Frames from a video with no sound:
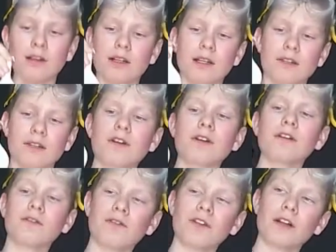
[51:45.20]
It's
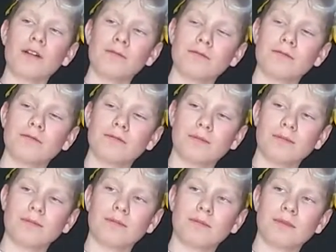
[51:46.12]
starting slow,
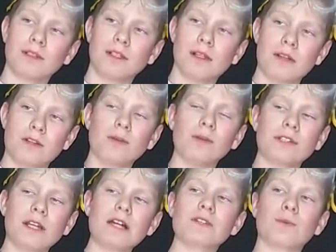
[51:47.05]
so it
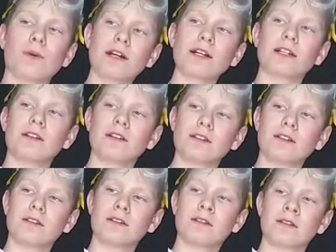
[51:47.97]
does work.
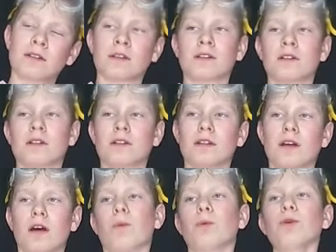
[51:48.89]

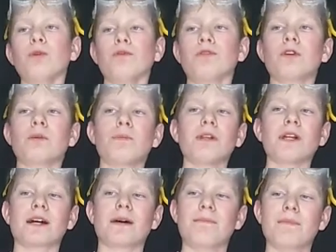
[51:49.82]
I wonder if you could put
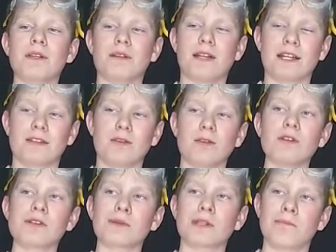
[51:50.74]
like do
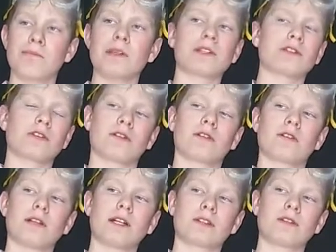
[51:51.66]
this with a mister,
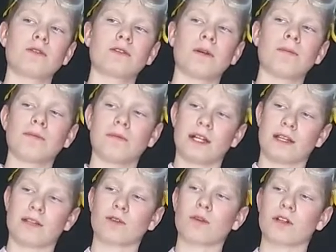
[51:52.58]
like do some
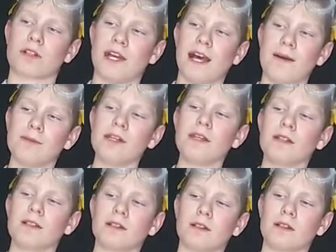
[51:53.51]
like sort of tablet,
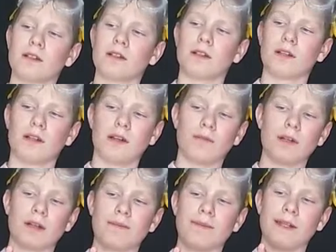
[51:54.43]

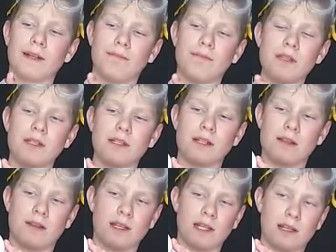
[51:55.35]
but it could be like a
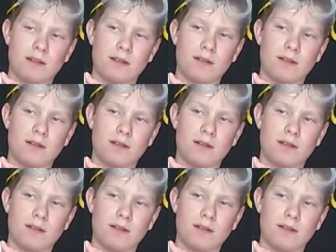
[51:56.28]
misting thing.